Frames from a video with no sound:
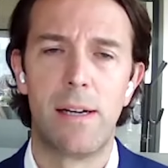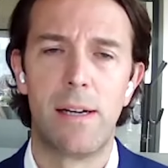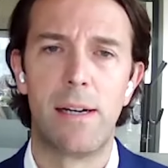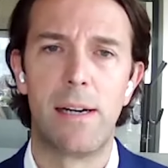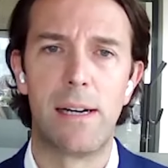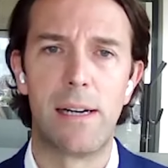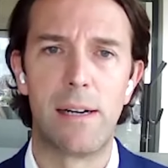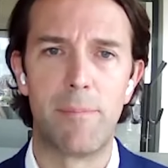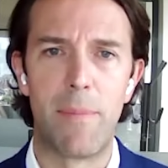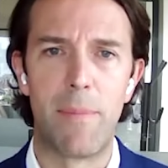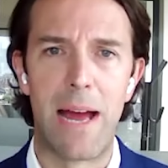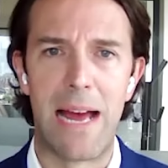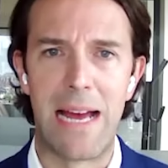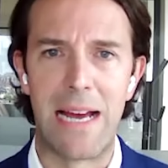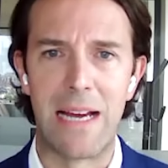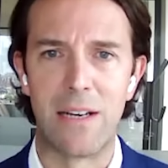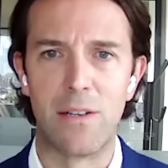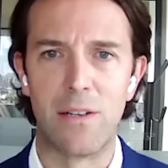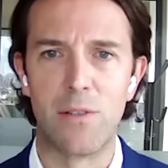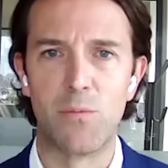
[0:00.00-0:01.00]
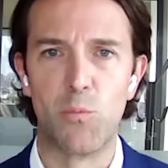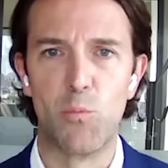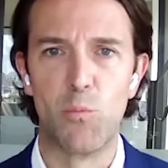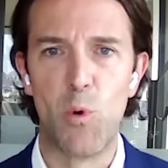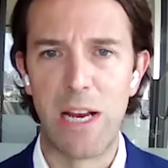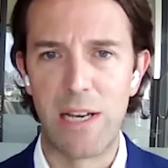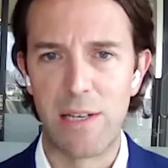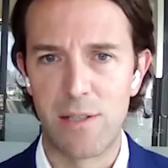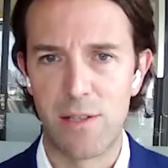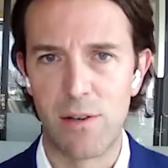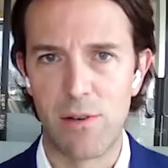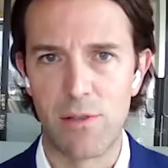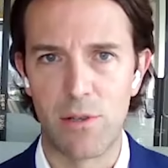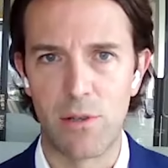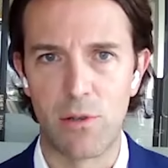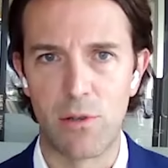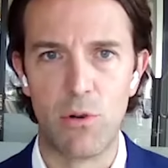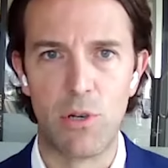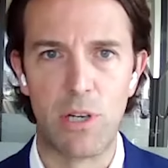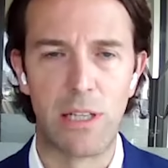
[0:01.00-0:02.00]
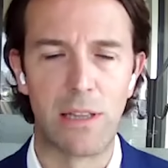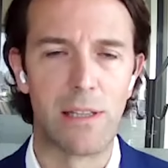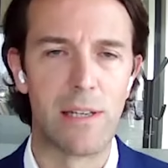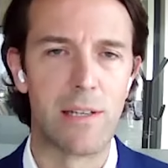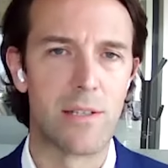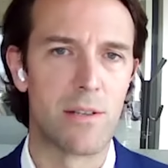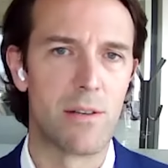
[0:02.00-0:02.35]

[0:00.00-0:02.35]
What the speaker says: and weights those accordingly.